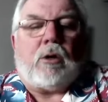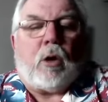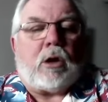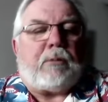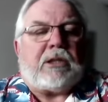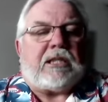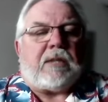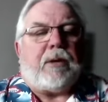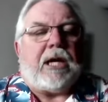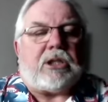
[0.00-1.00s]
growth
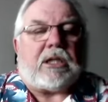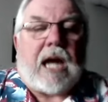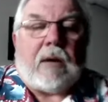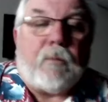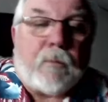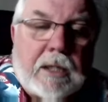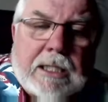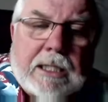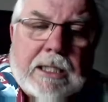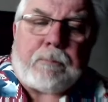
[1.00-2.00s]
participation, I
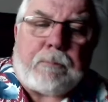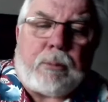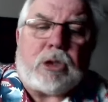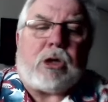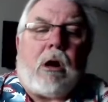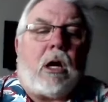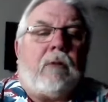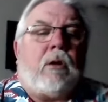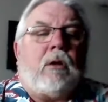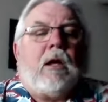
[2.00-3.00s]
really want to push
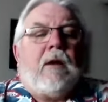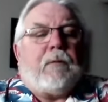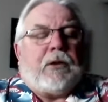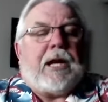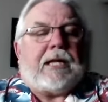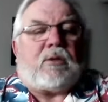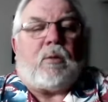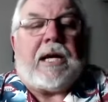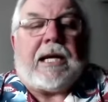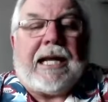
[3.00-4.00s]
Carnival for the next
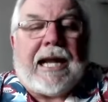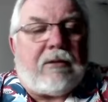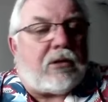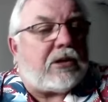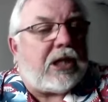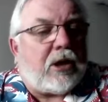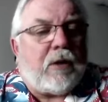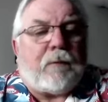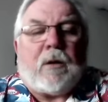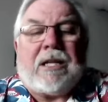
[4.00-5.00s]
week. Get out there, tell
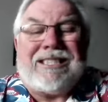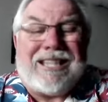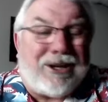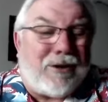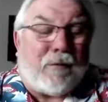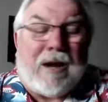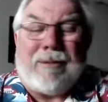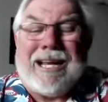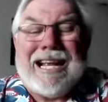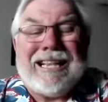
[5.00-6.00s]
your friends, tell your
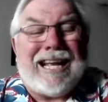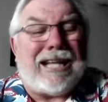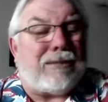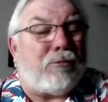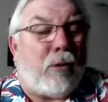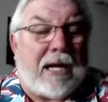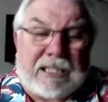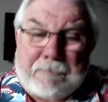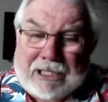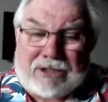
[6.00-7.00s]
family. They got some
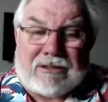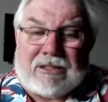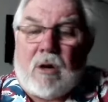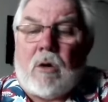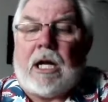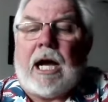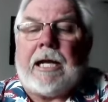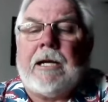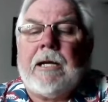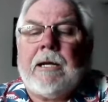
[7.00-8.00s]
great specials going
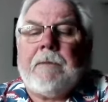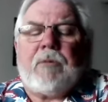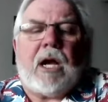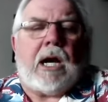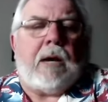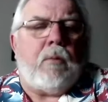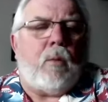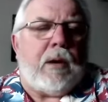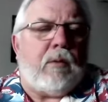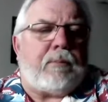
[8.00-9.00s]
on.
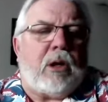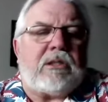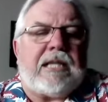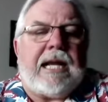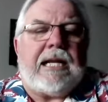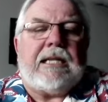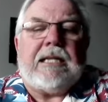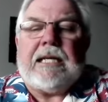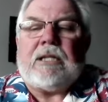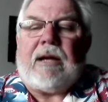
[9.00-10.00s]
We will post that
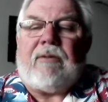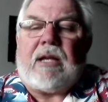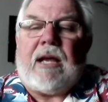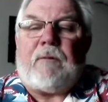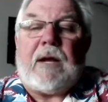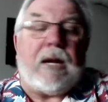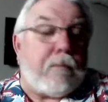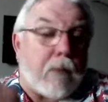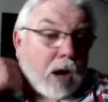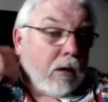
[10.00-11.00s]
in the Travel Cafe
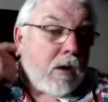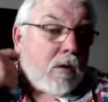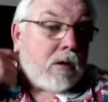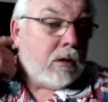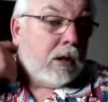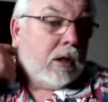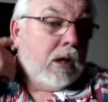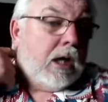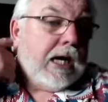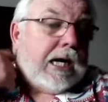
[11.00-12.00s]
tomorrow,
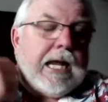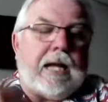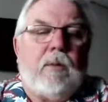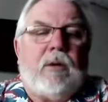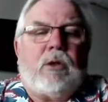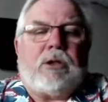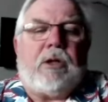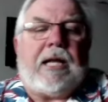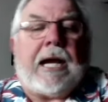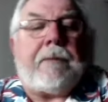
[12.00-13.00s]
and we will
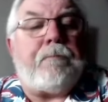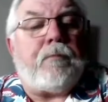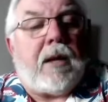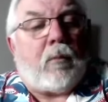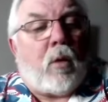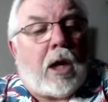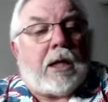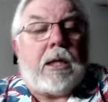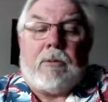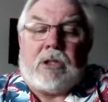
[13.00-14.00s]
do that, number
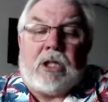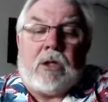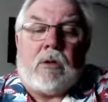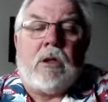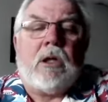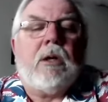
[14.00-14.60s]
one. Number two,